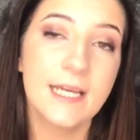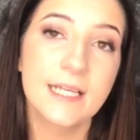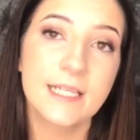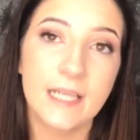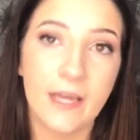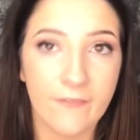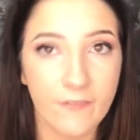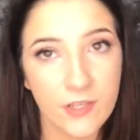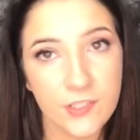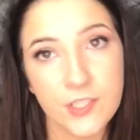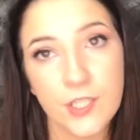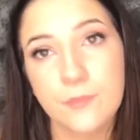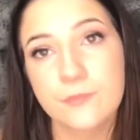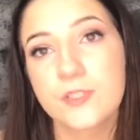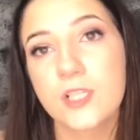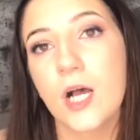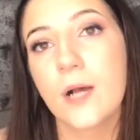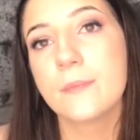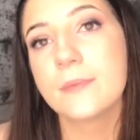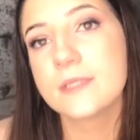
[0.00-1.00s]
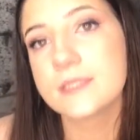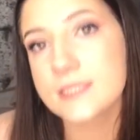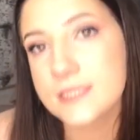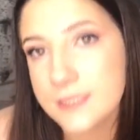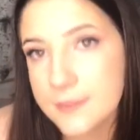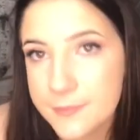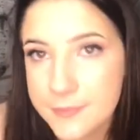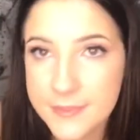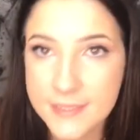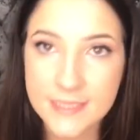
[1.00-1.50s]
give a thumbs up,
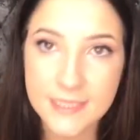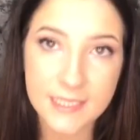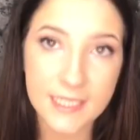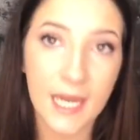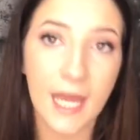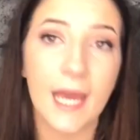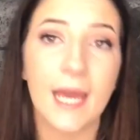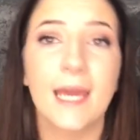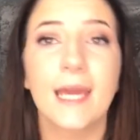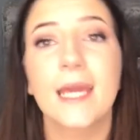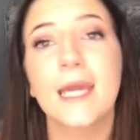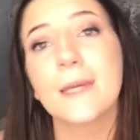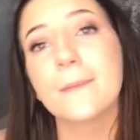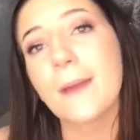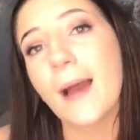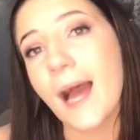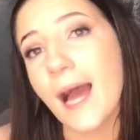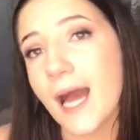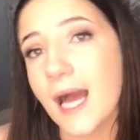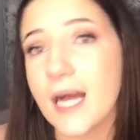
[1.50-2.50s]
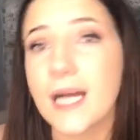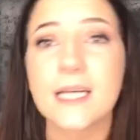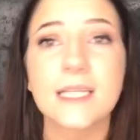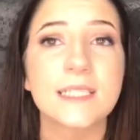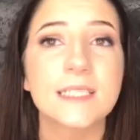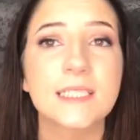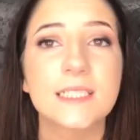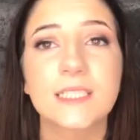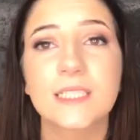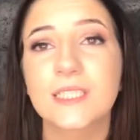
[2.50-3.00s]
subscribe
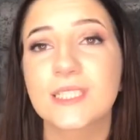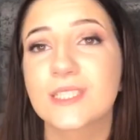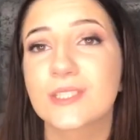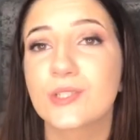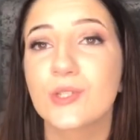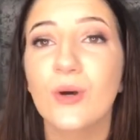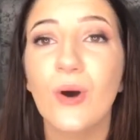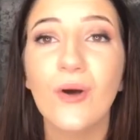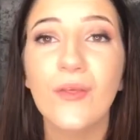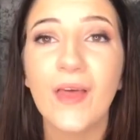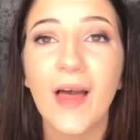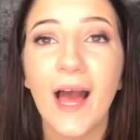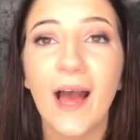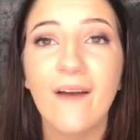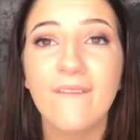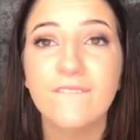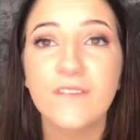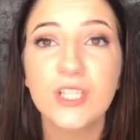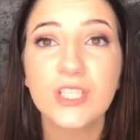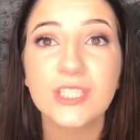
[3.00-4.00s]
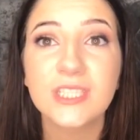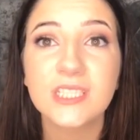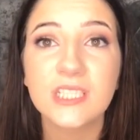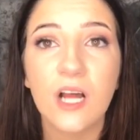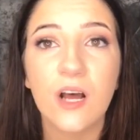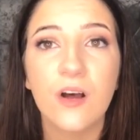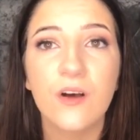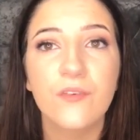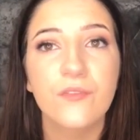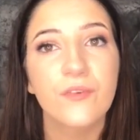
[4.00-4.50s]
and do all that fun
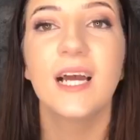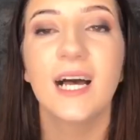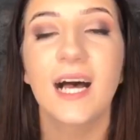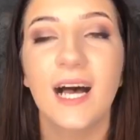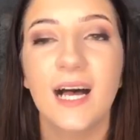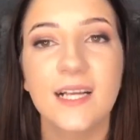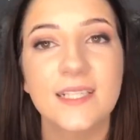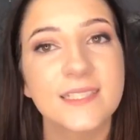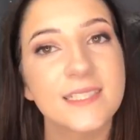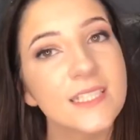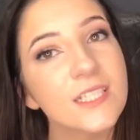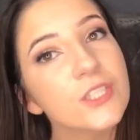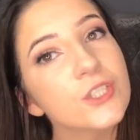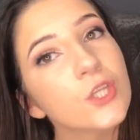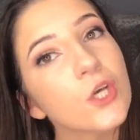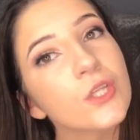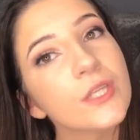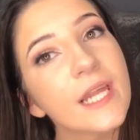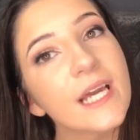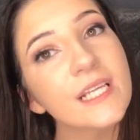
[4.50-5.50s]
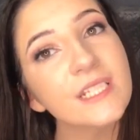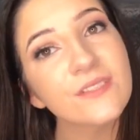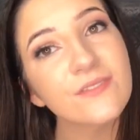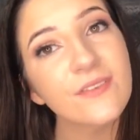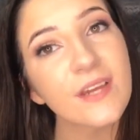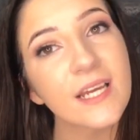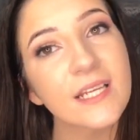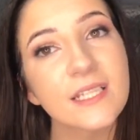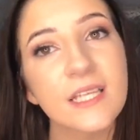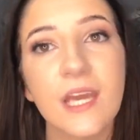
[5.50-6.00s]
stuff. I'll see you all next
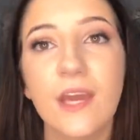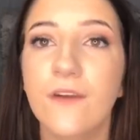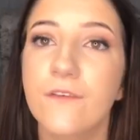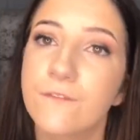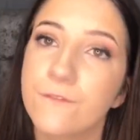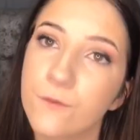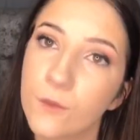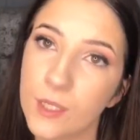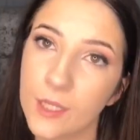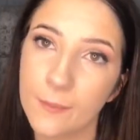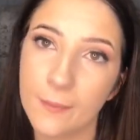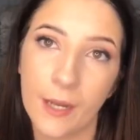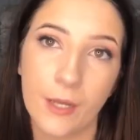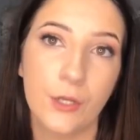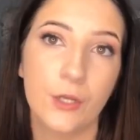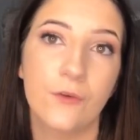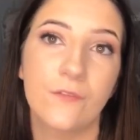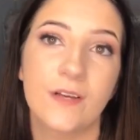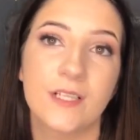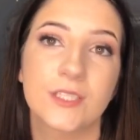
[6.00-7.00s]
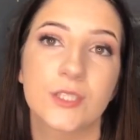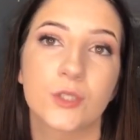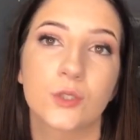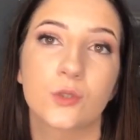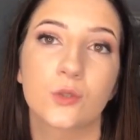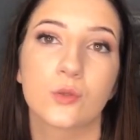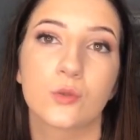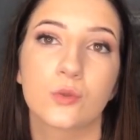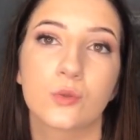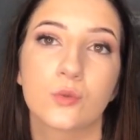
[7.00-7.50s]
Friday for a brand new
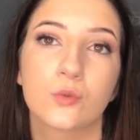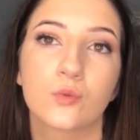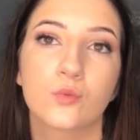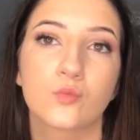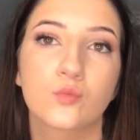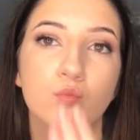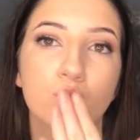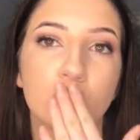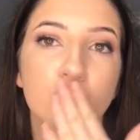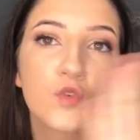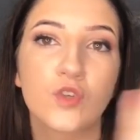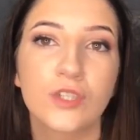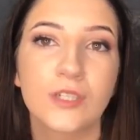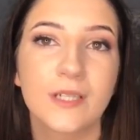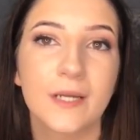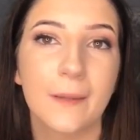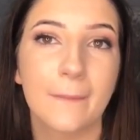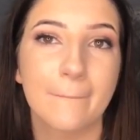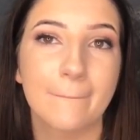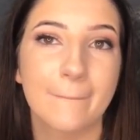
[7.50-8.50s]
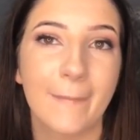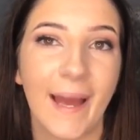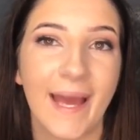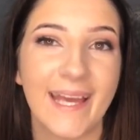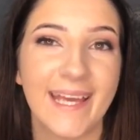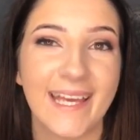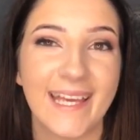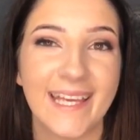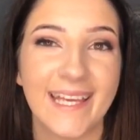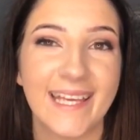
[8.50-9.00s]
video.
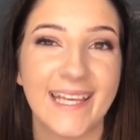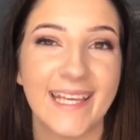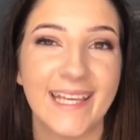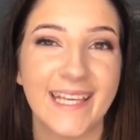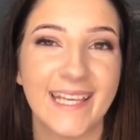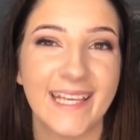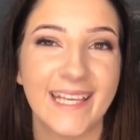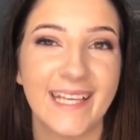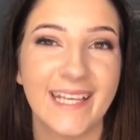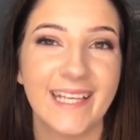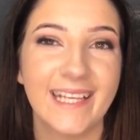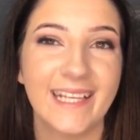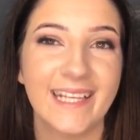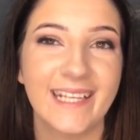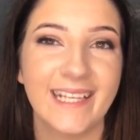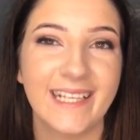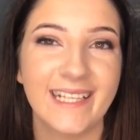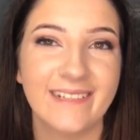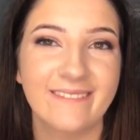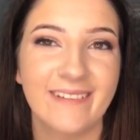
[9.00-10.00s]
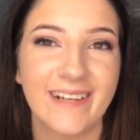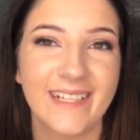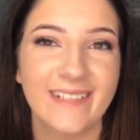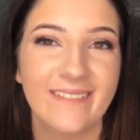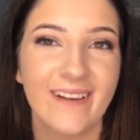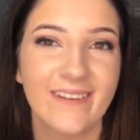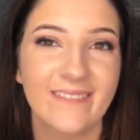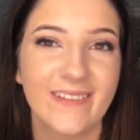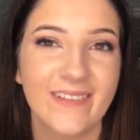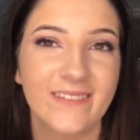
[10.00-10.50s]
Bye. Why am
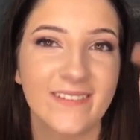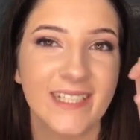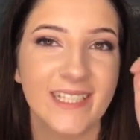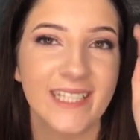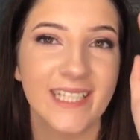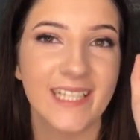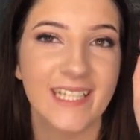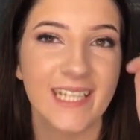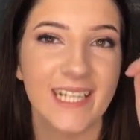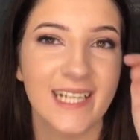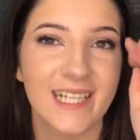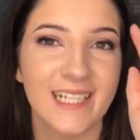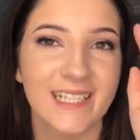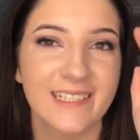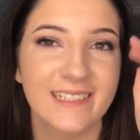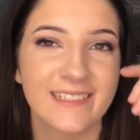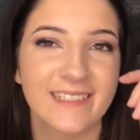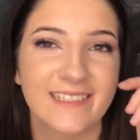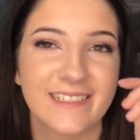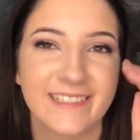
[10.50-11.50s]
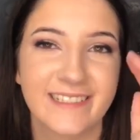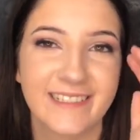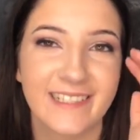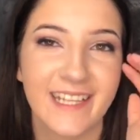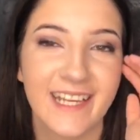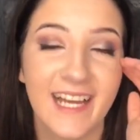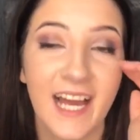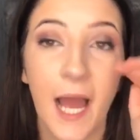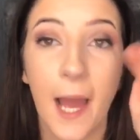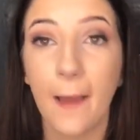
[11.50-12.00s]
I waving like that?
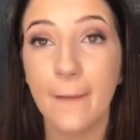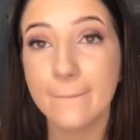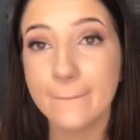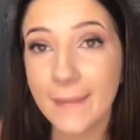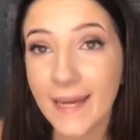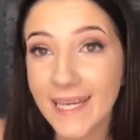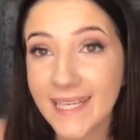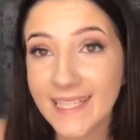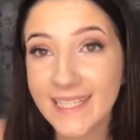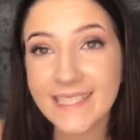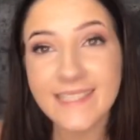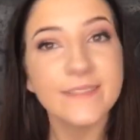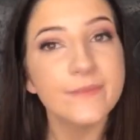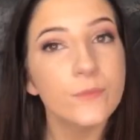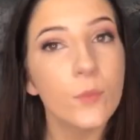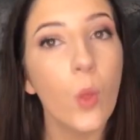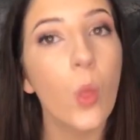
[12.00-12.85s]
Bye.